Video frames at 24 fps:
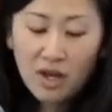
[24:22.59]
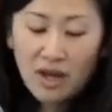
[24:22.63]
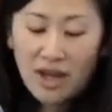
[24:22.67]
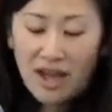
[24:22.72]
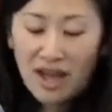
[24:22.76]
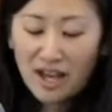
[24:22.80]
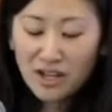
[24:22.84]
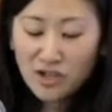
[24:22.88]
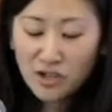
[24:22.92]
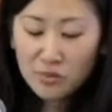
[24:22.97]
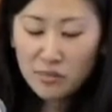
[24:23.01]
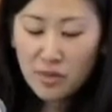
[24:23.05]

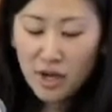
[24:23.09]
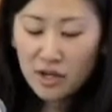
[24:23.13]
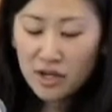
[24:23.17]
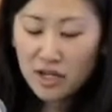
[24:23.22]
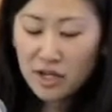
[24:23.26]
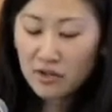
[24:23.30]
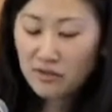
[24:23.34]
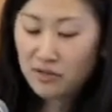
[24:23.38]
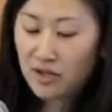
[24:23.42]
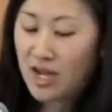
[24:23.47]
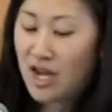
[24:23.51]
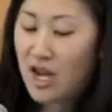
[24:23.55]
hegemony
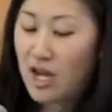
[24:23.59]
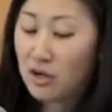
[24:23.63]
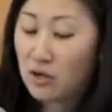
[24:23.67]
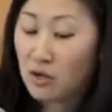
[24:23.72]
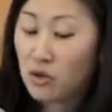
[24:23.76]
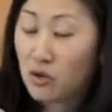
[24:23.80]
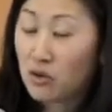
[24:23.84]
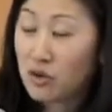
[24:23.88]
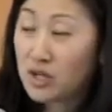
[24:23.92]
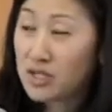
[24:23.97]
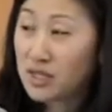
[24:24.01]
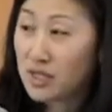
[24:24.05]
of
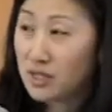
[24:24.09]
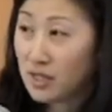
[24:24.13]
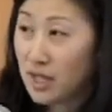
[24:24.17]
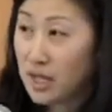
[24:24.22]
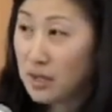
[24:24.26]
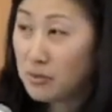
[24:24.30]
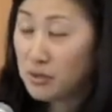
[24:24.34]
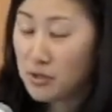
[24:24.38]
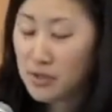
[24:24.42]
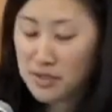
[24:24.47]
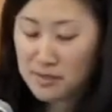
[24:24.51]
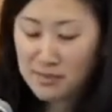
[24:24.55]
categories and
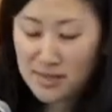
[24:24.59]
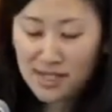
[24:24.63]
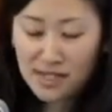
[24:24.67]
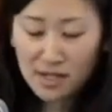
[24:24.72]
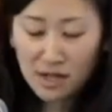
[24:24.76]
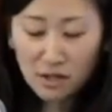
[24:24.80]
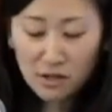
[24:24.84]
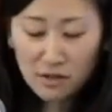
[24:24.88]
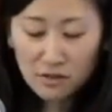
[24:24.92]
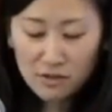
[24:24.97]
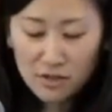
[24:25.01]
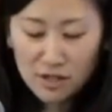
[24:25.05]
labels
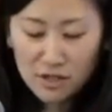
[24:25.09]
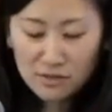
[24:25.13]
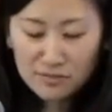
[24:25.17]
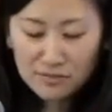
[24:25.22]
themselves.